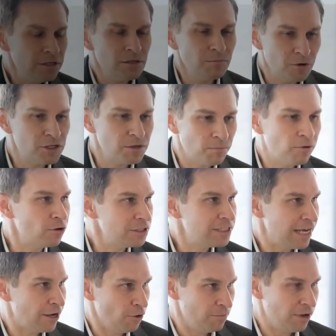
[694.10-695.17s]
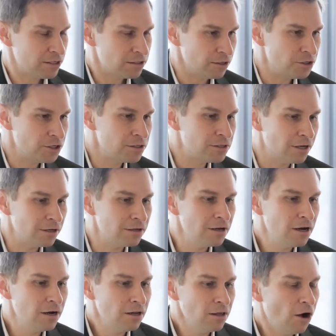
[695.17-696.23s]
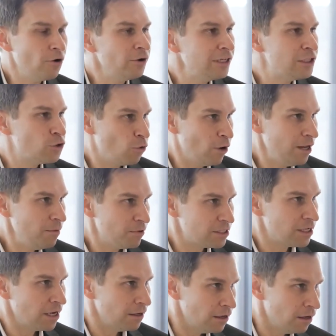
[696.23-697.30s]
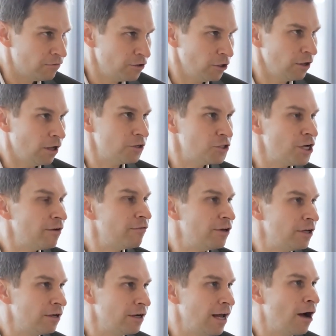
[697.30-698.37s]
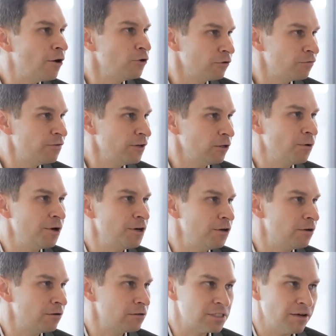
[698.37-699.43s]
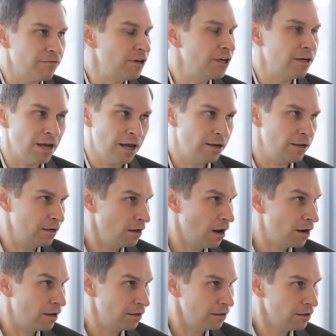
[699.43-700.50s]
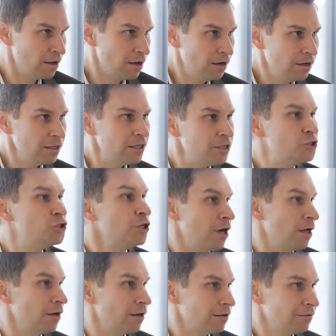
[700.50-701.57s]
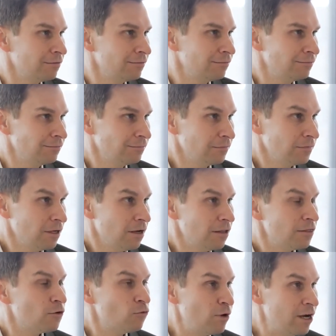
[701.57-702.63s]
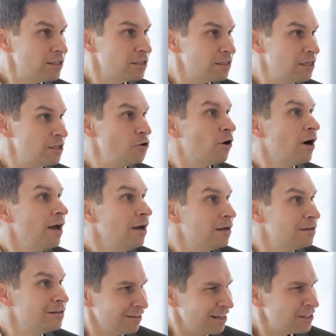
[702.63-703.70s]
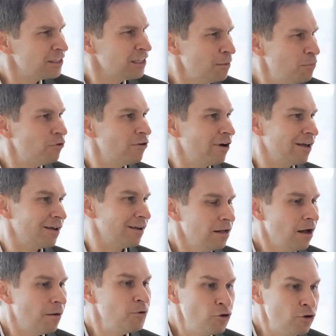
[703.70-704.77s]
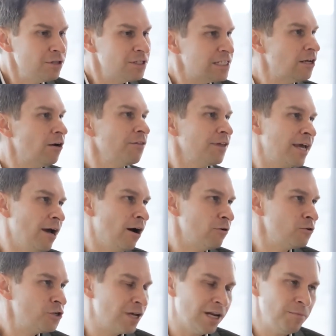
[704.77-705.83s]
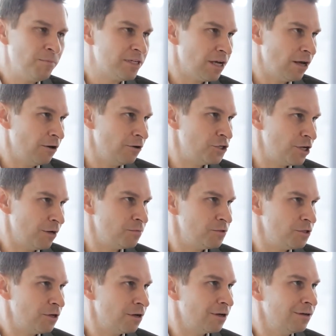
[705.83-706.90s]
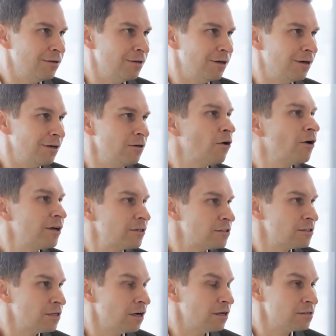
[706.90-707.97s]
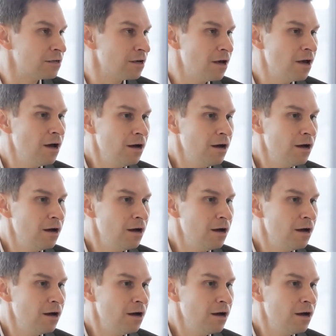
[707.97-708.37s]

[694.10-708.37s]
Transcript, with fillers: here's the most important take home message is that only 20% of your longevity and how you'll feel when you're 70 and 80 and 90 is genetic. Okay. The rest is in your hands. That's liberating. I mean, you can sit on the couch, you can eat potato chips, you can uh, not exercise,